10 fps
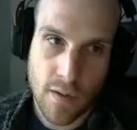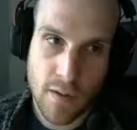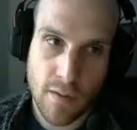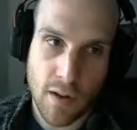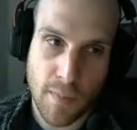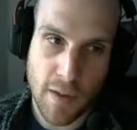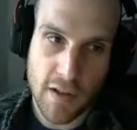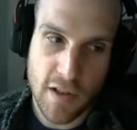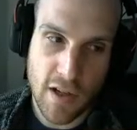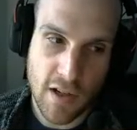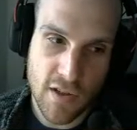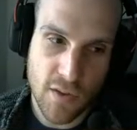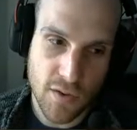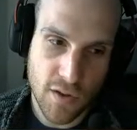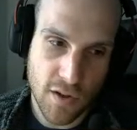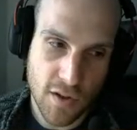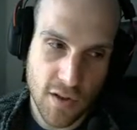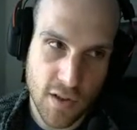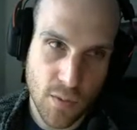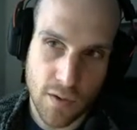Another magazine. It's not as good as
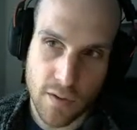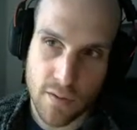this one.